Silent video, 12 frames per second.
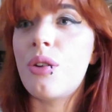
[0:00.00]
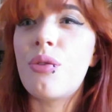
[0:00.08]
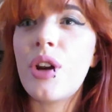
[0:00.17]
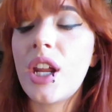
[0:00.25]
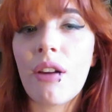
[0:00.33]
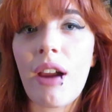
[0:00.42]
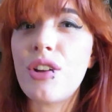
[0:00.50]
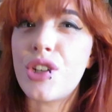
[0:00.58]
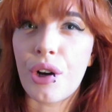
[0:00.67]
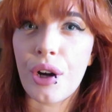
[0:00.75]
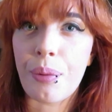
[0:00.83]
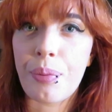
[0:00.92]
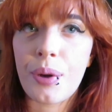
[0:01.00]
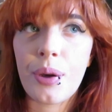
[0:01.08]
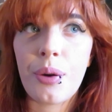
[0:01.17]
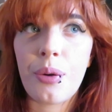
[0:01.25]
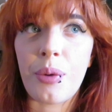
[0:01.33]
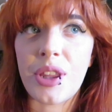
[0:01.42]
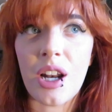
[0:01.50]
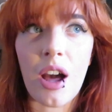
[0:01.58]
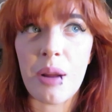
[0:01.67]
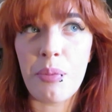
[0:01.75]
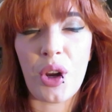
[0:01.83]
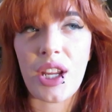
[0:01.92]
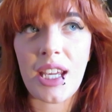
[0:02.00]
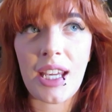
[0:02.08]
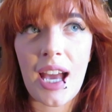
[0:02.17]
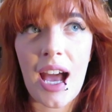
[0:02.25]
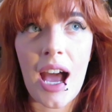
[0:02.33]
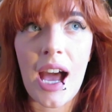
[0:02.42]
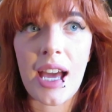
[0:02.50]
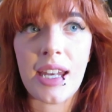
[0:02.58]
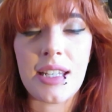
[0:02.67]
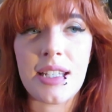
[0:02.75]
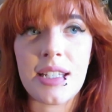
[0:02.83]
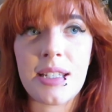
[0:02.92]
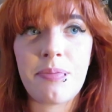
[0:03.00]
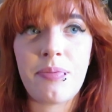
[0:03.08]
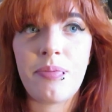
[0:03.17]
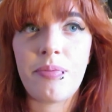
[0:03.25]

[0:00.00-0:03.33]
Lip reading: running around Europe with a lot of money, and